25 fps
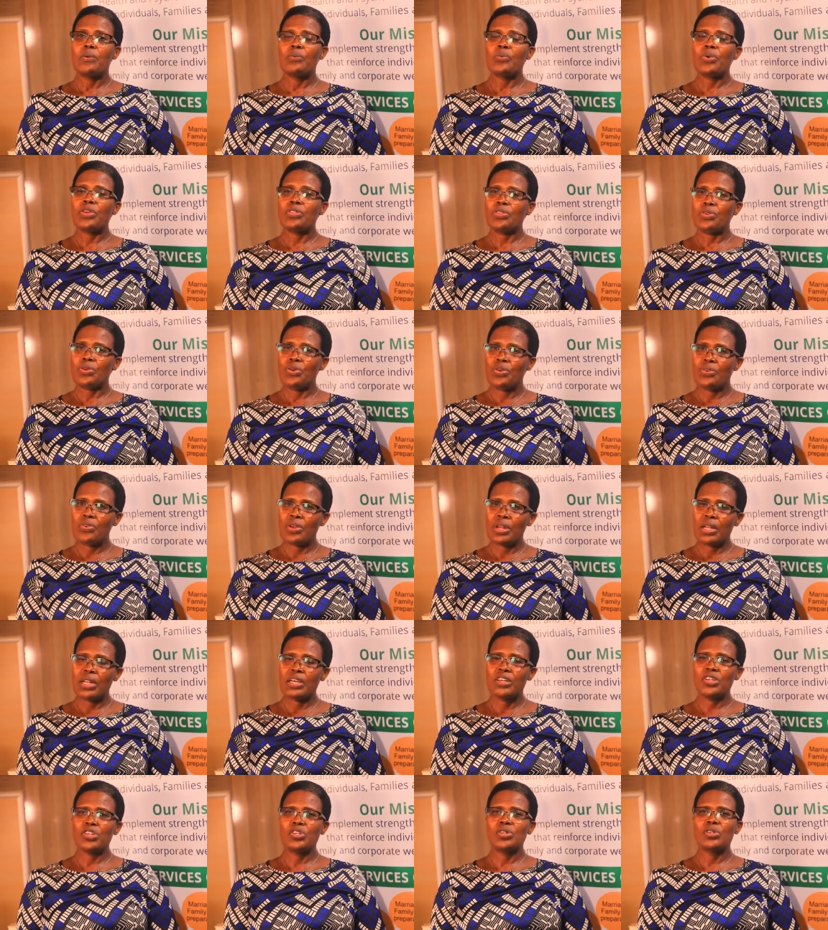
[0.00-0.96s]
with your
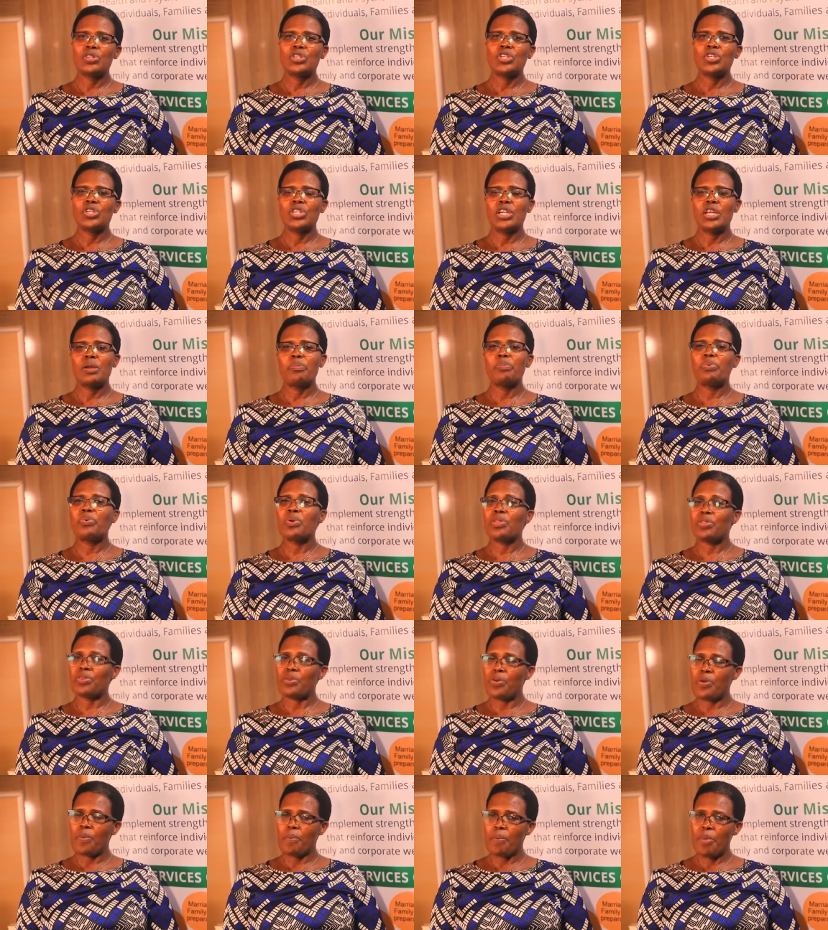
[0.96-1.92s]
relationship,
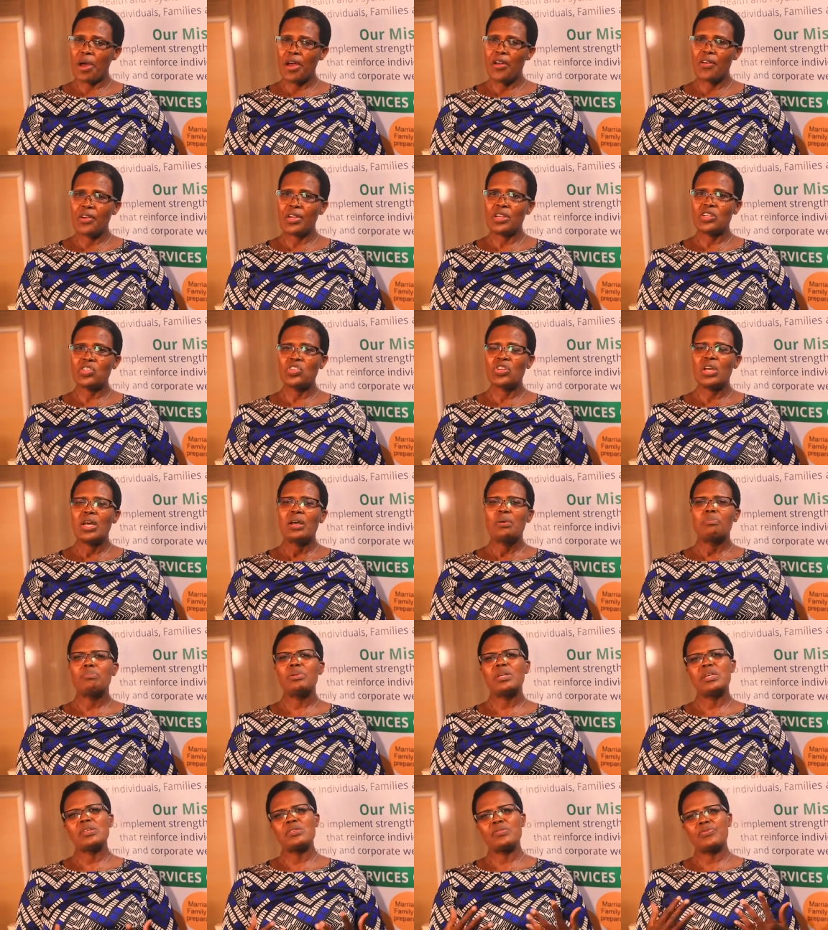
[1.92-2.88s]
with your marriage,
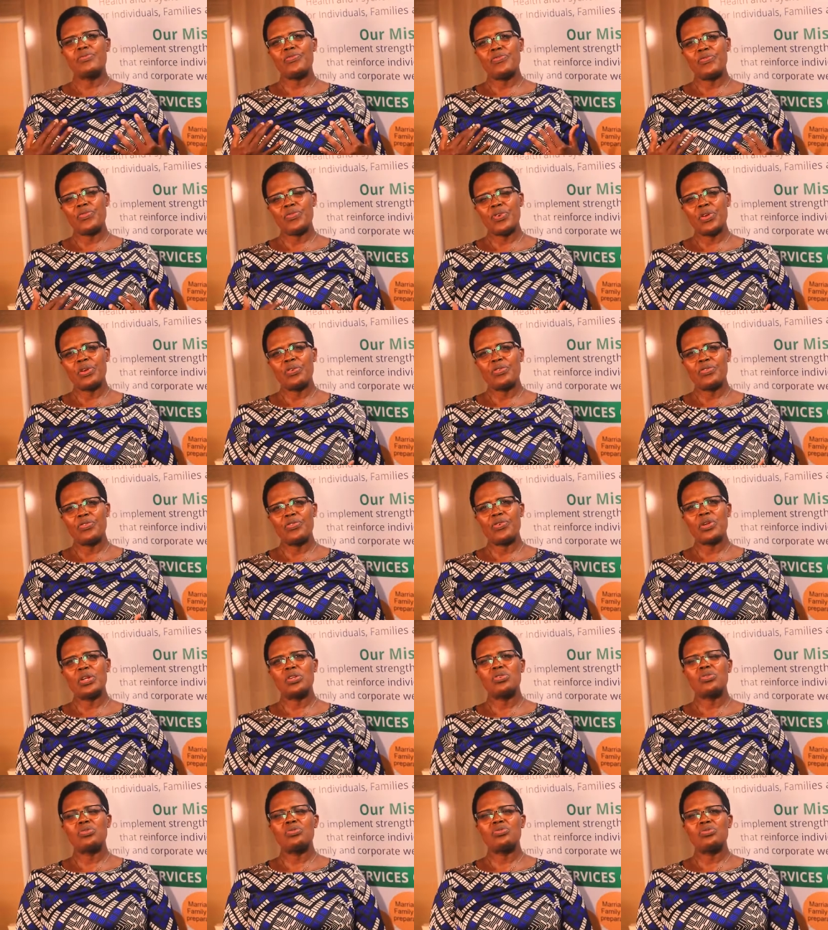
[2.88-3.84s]
please feel
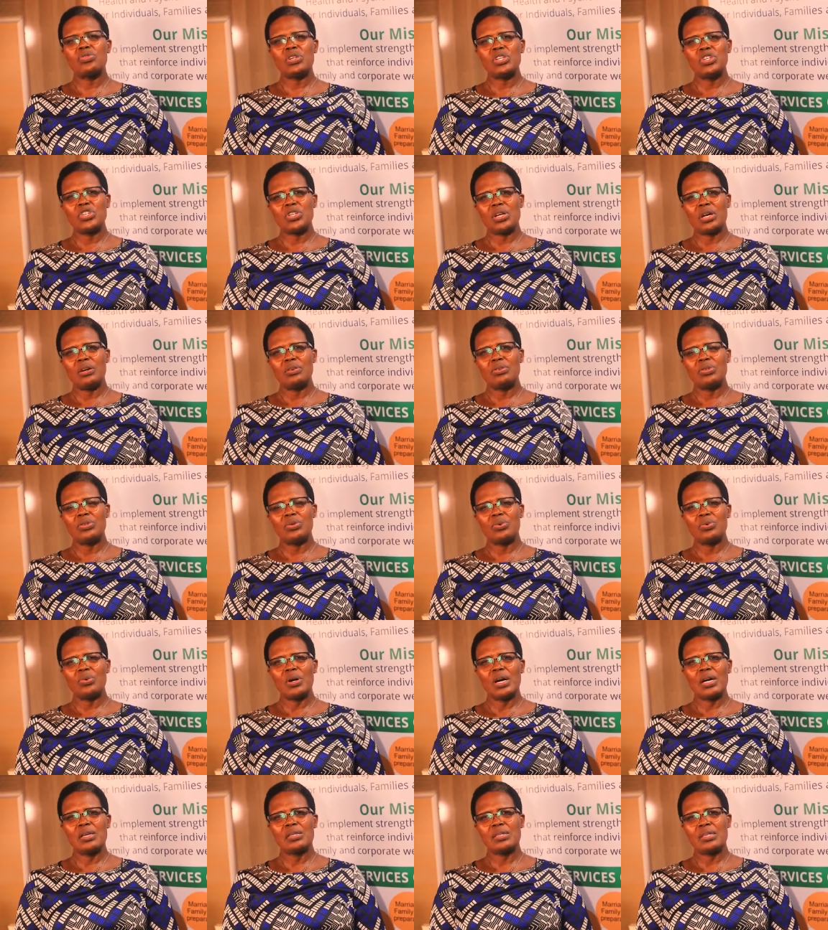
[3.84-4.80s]
free to reach out
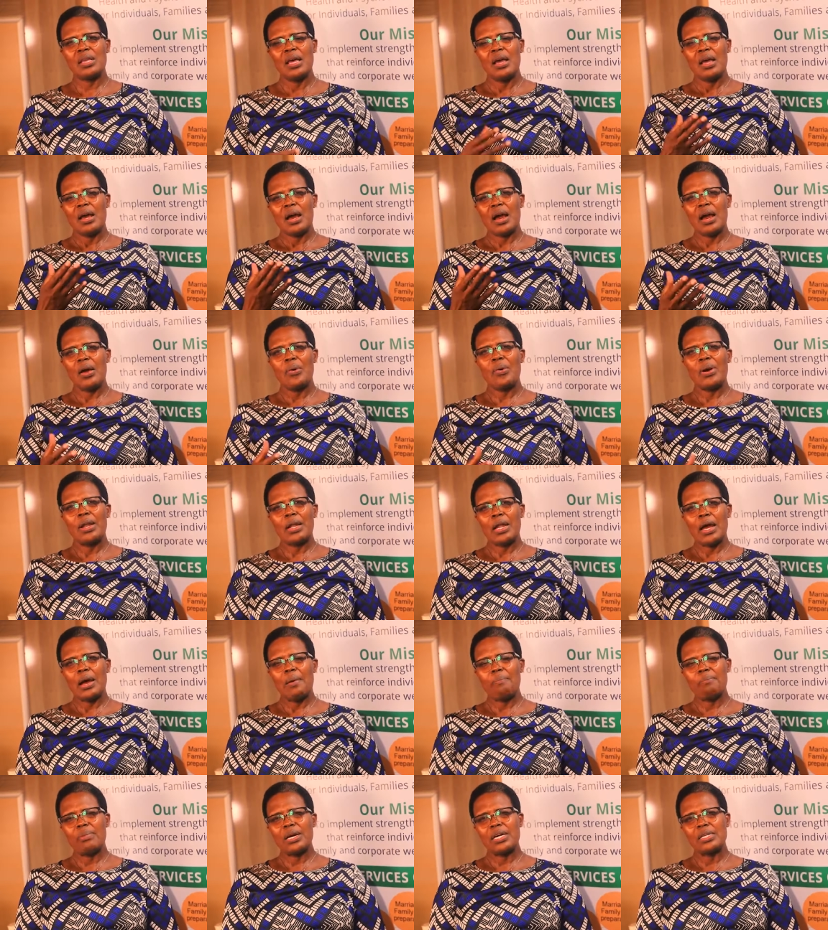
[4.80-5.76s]
to us. Our
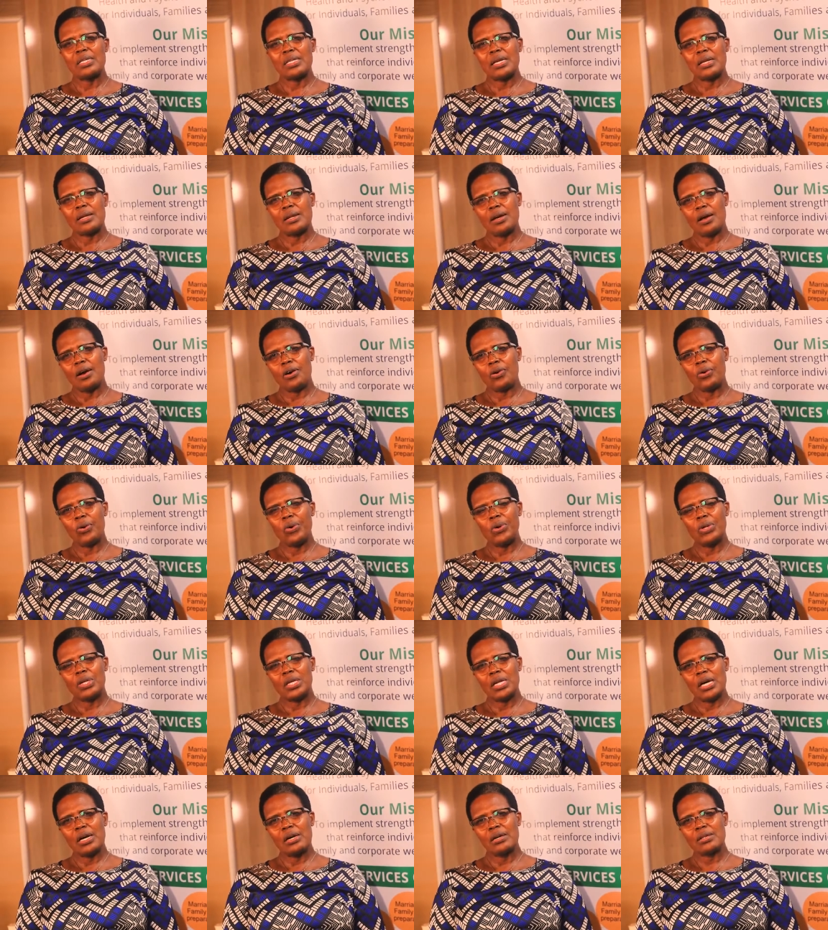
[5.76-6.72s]
numbers and our
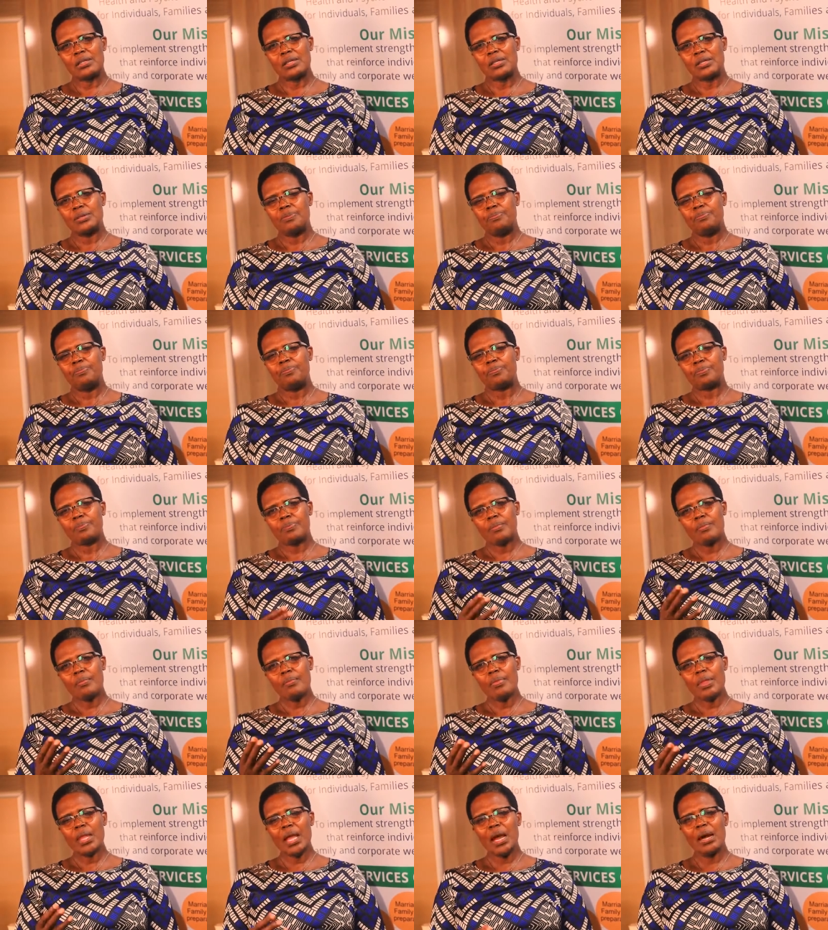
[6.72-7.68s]
contacts
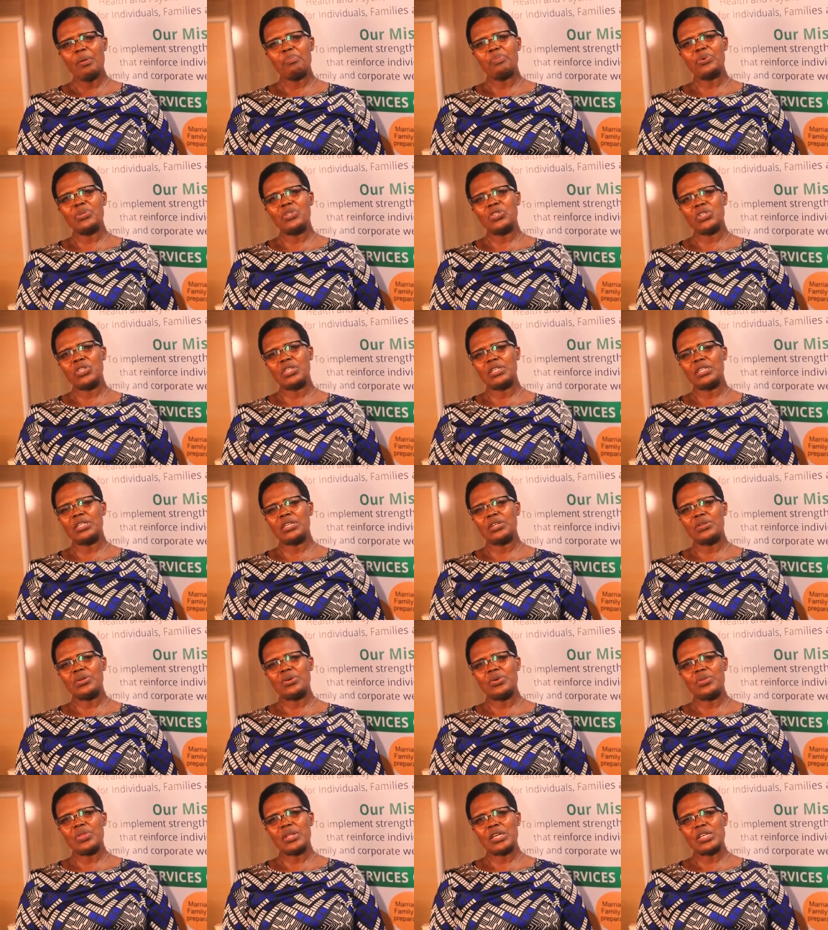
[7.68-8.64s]
are
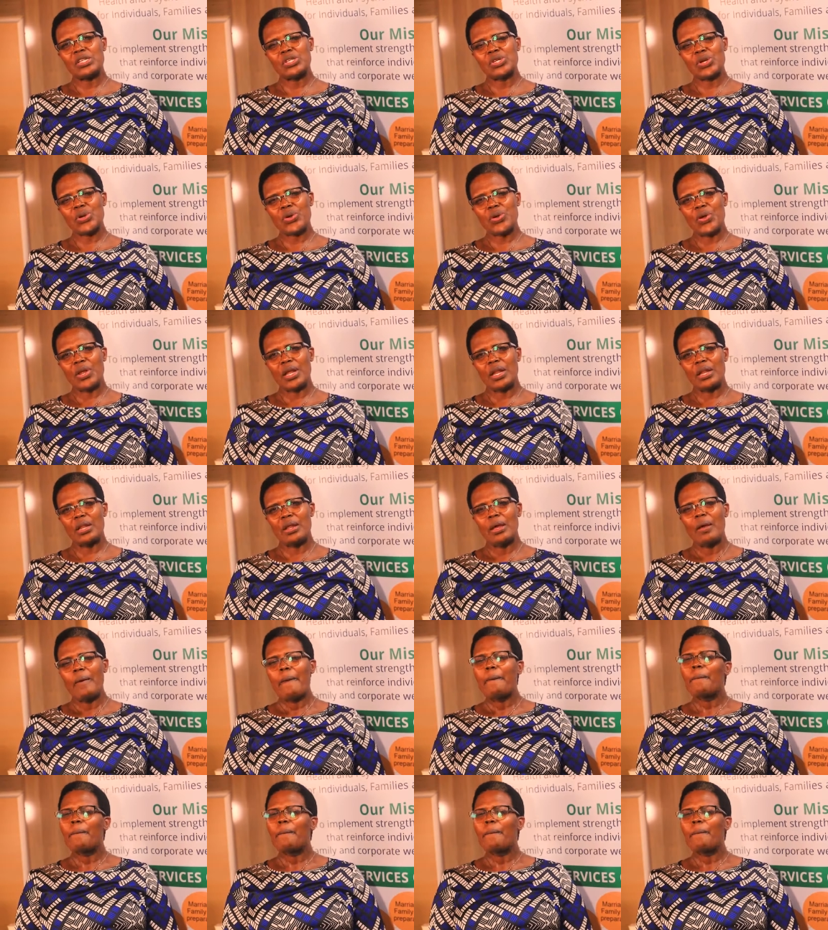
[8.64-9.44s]
projected on the screen.